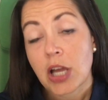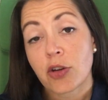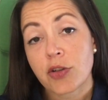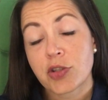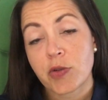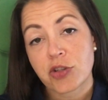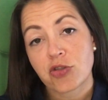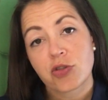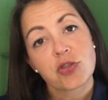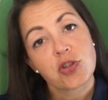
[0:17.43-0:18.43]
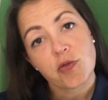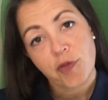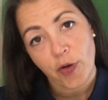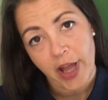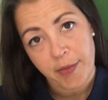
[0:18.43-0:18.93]
and also introduce new
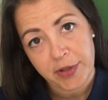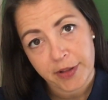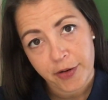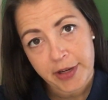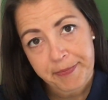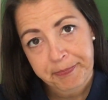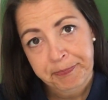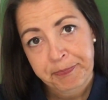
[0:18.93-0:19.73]
vocabulary.